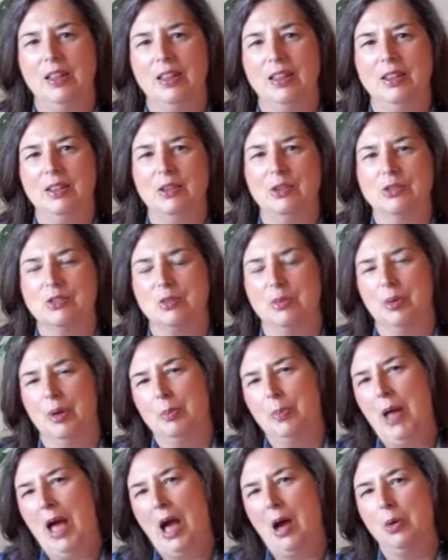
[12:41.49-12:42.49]
There's a
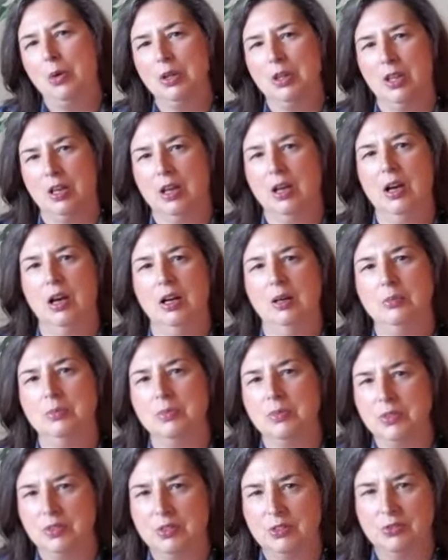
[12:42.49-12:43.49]
power that
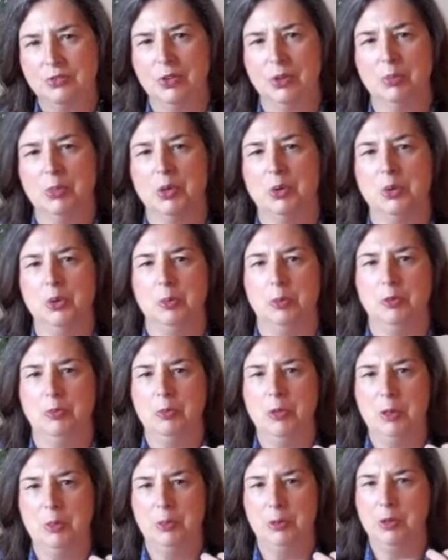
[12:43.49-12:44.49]
comes from a group of
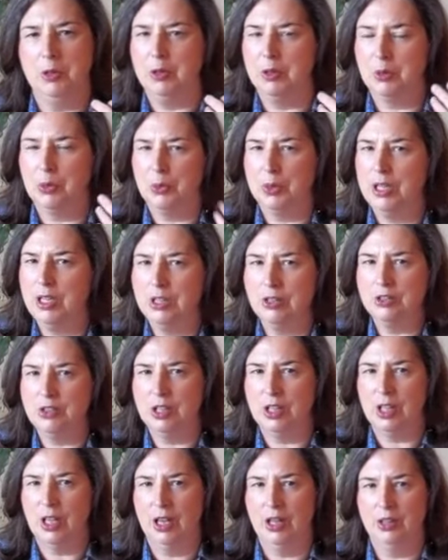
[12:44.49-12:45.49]
people agreeing
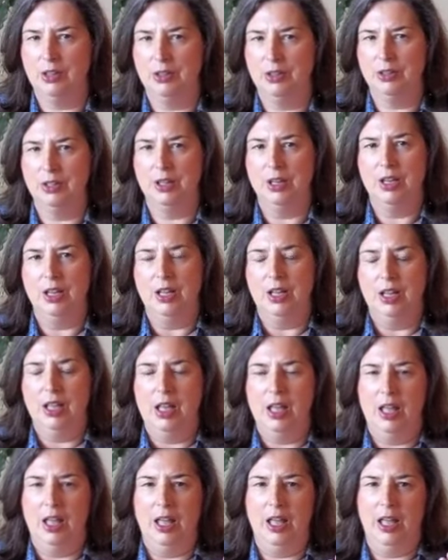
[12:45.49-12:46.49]
together.
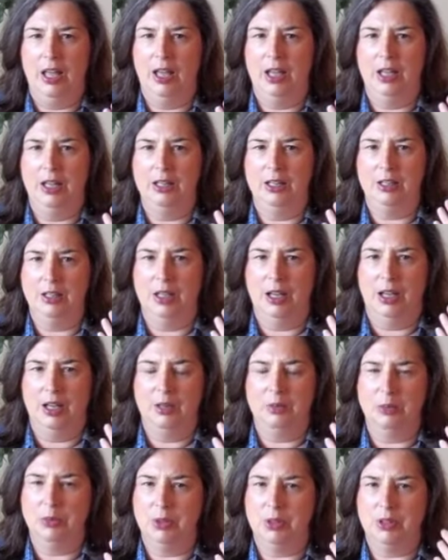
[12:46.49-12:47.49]
And
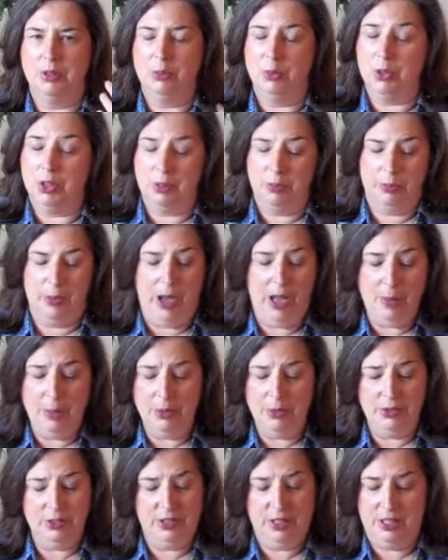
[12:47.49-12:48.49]
what the Bible
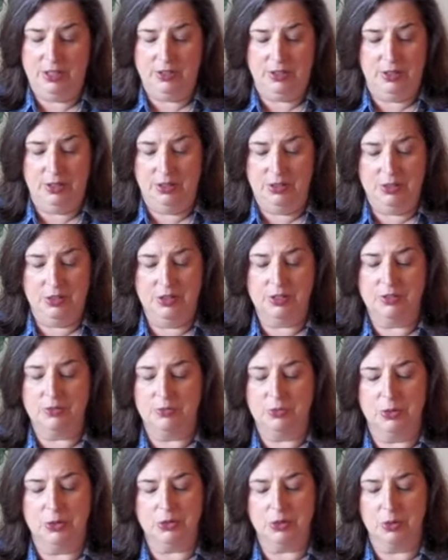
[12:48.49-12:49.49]
says is just
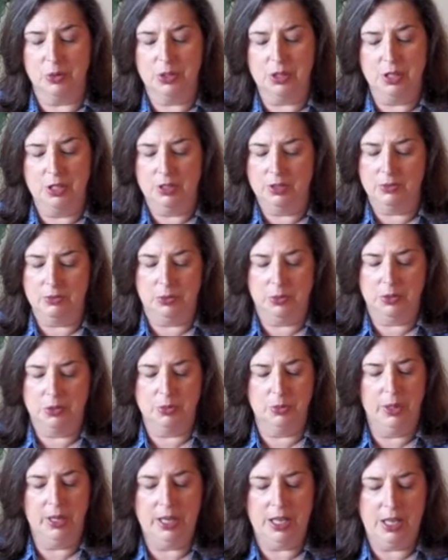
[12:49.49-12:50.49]
1 Corinthians
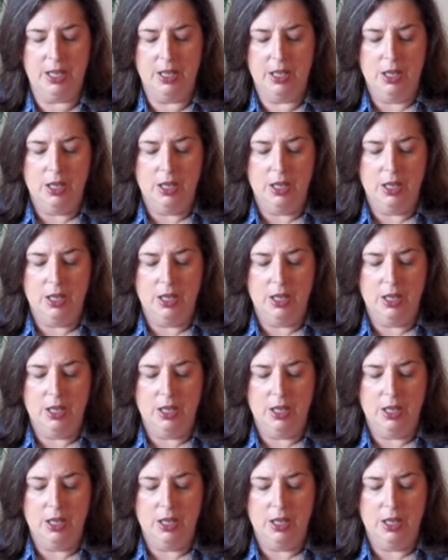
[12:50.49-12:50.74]
4:20.